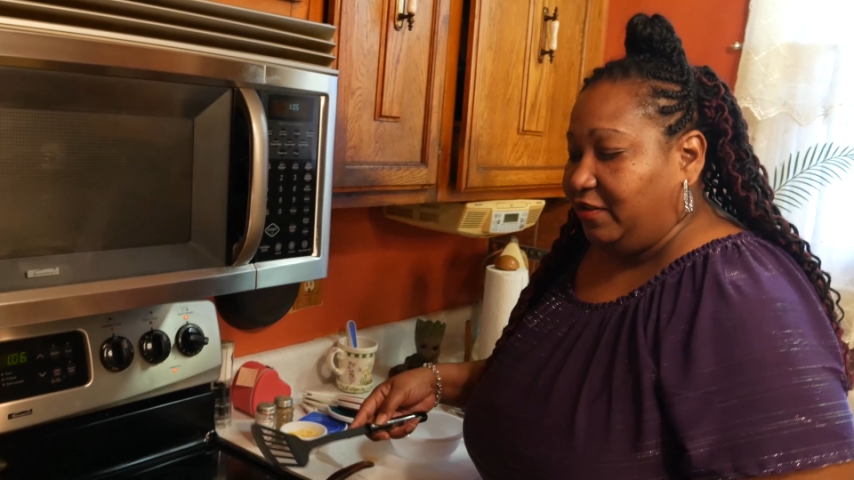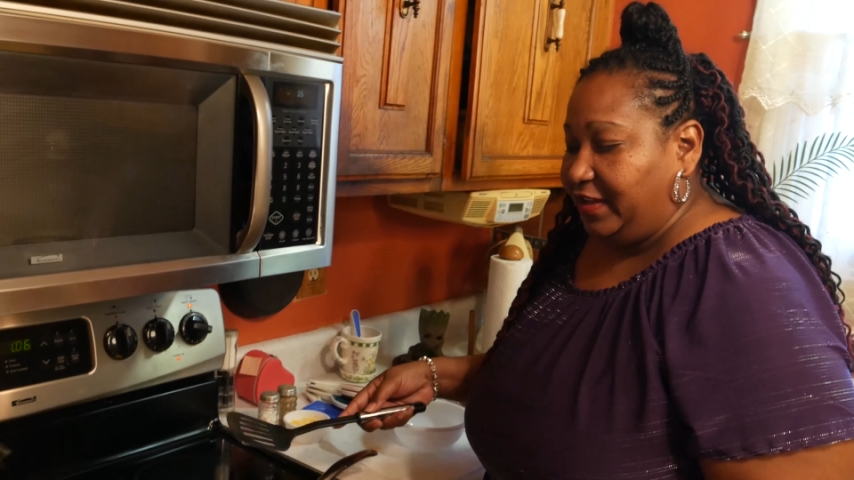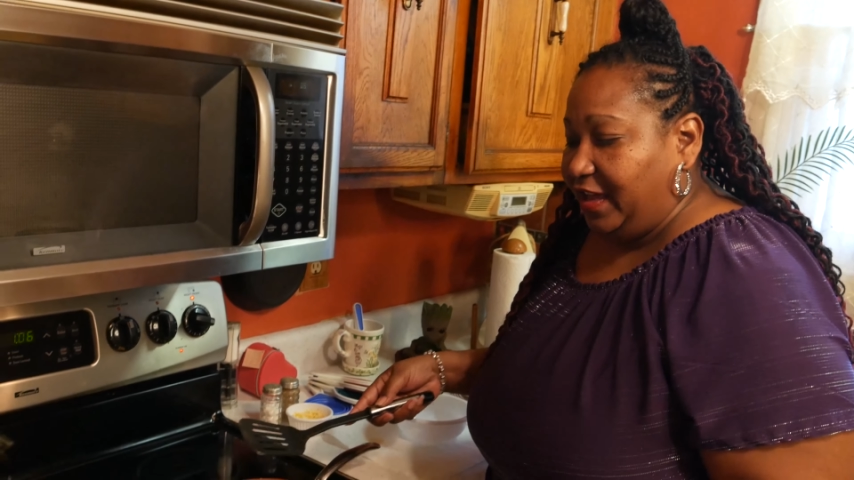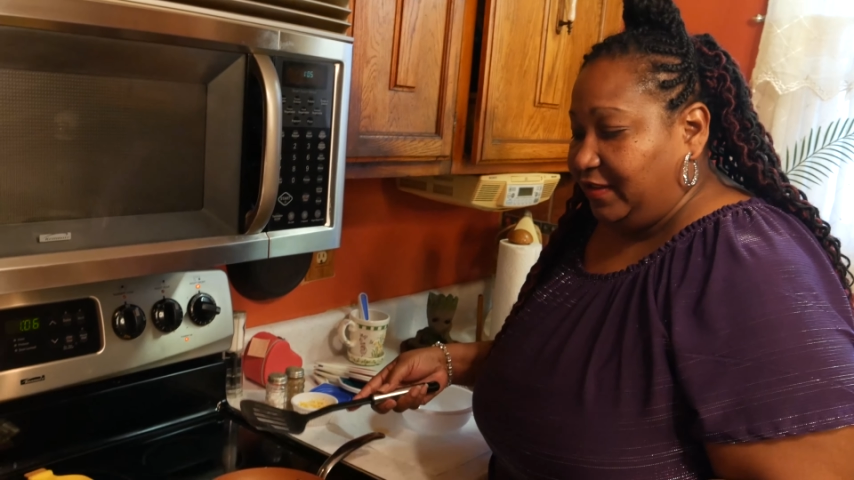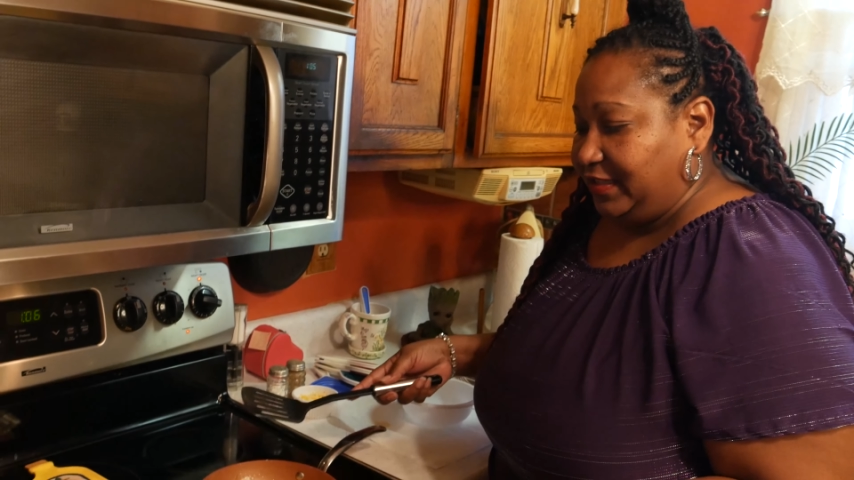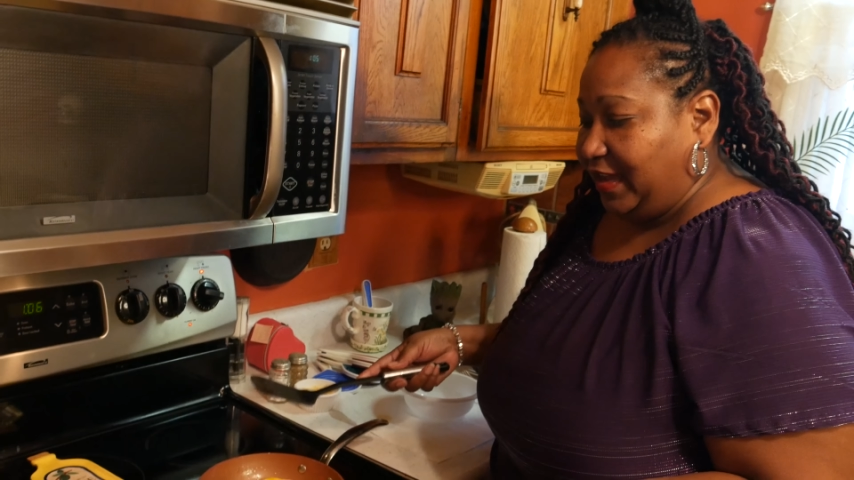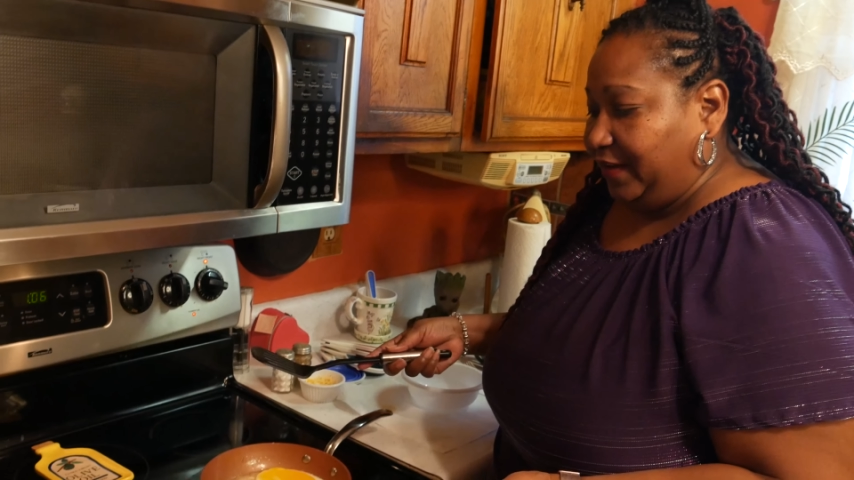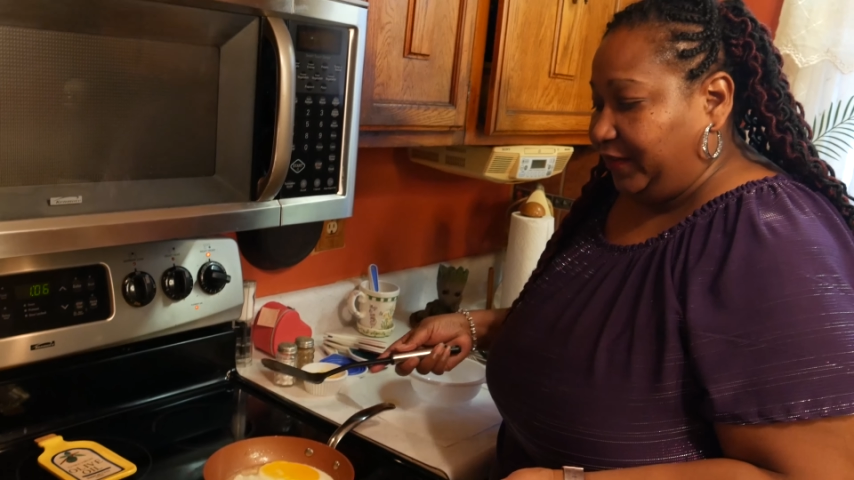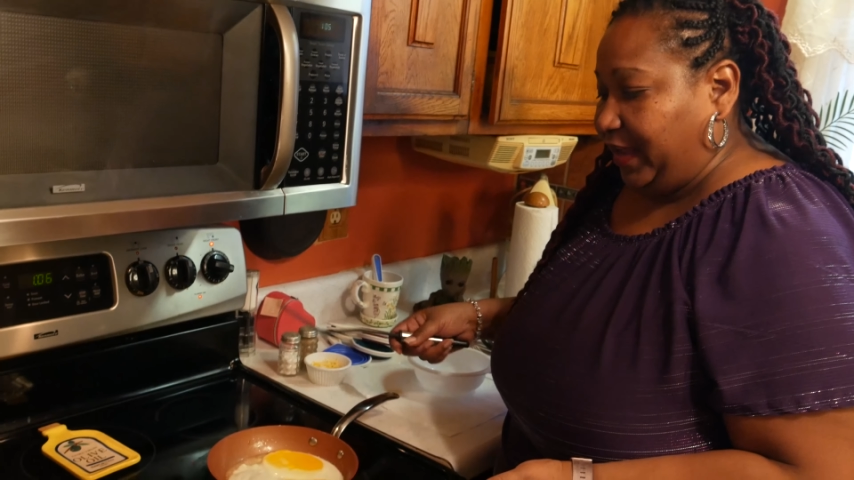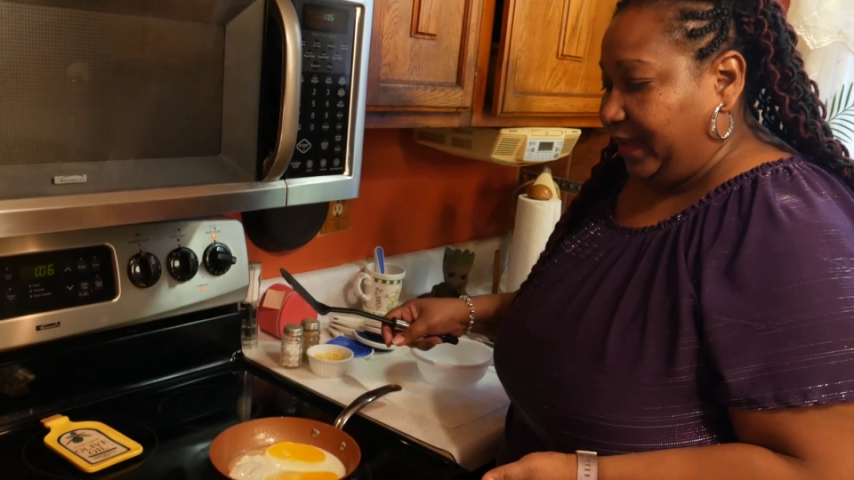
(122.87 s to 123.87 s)
on the other
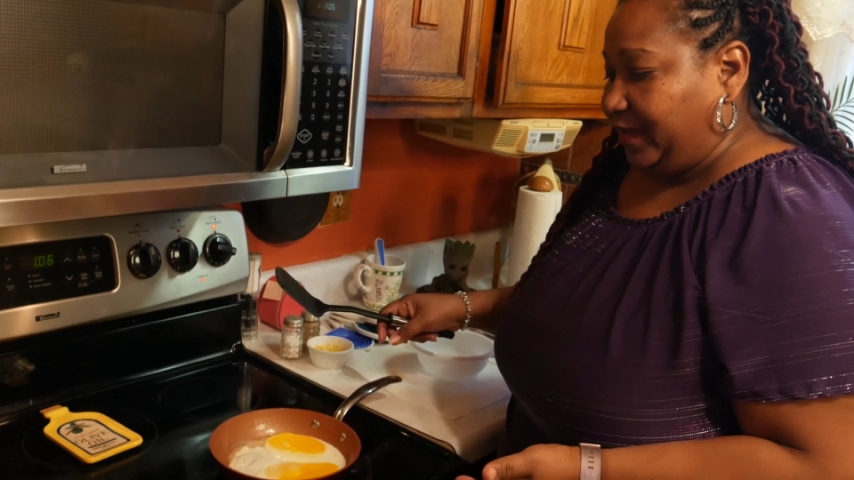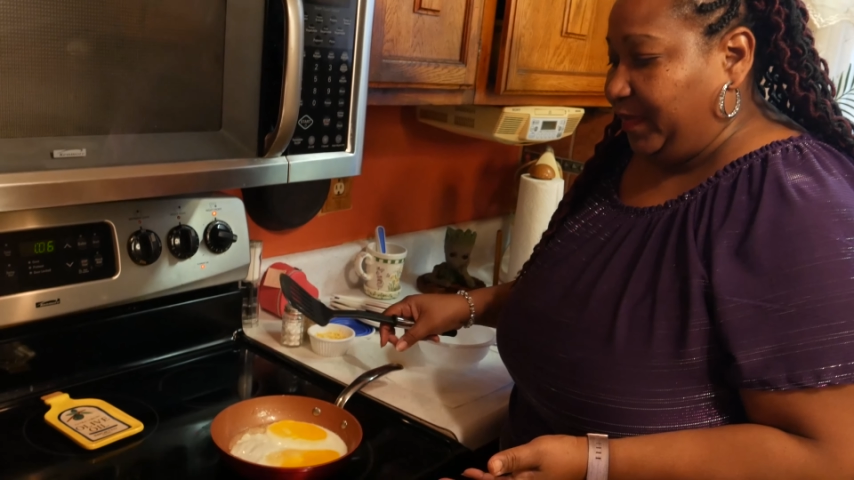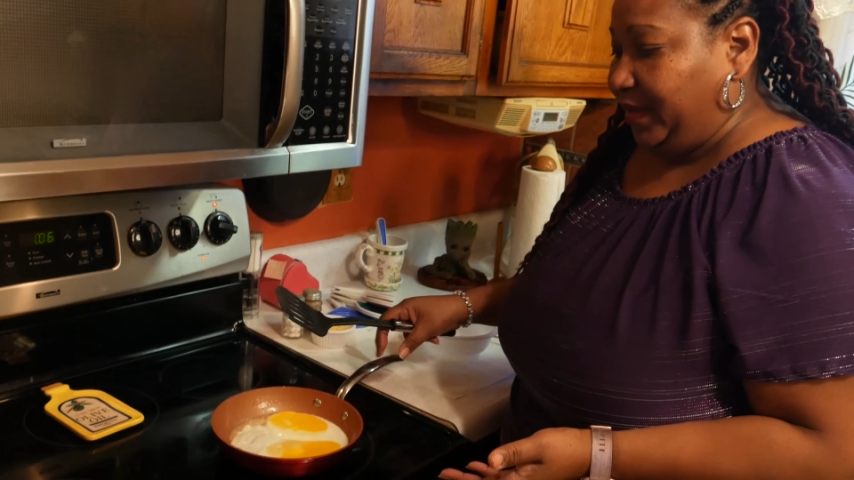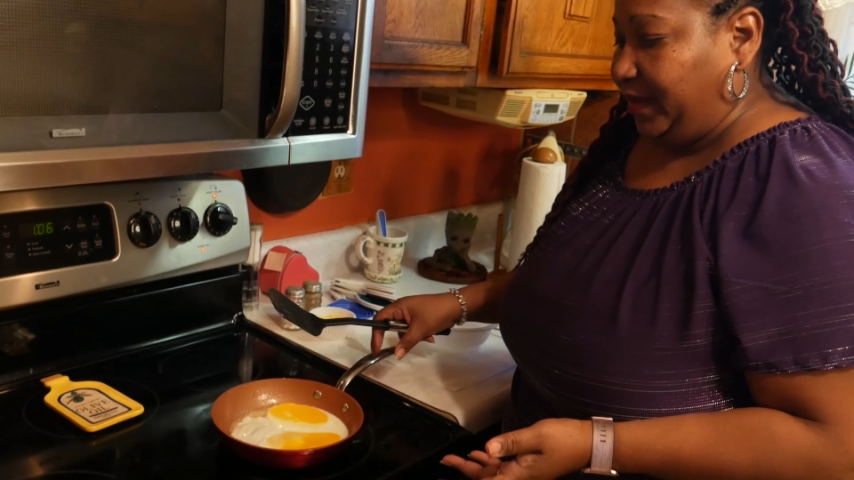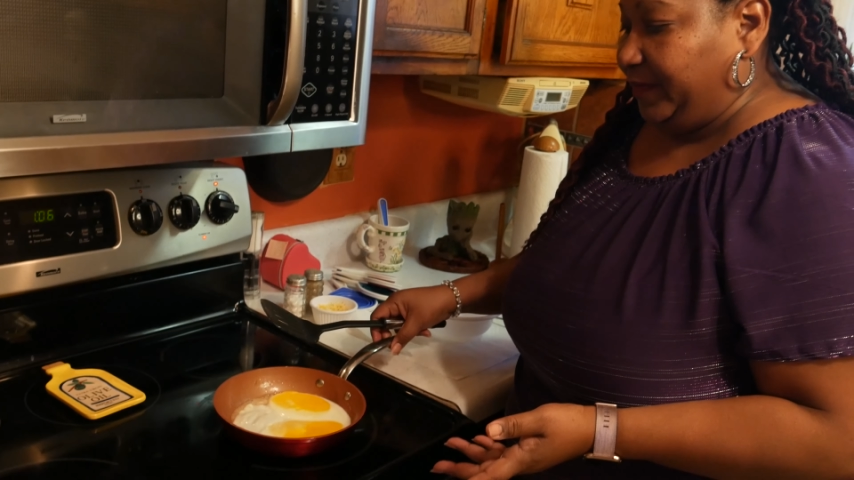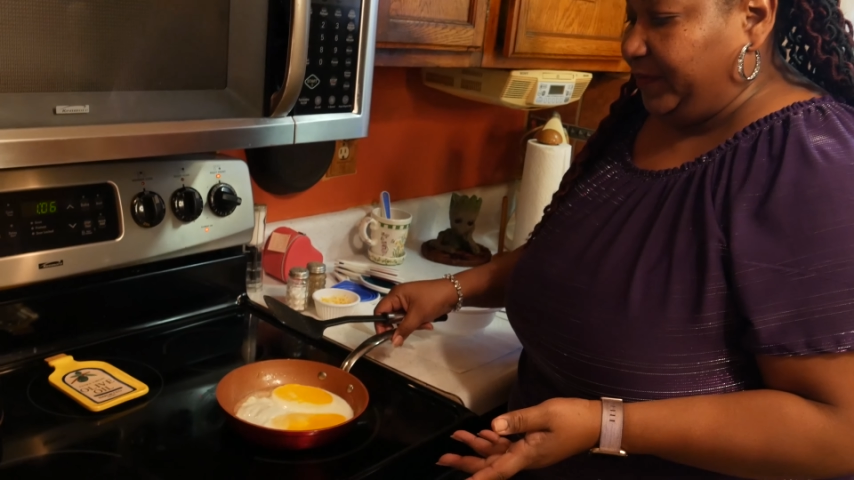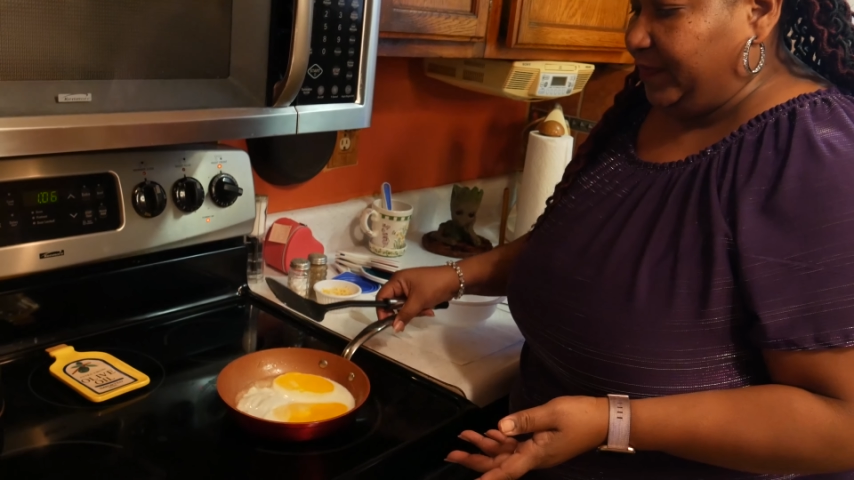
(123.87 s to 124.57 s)
side for like a minute.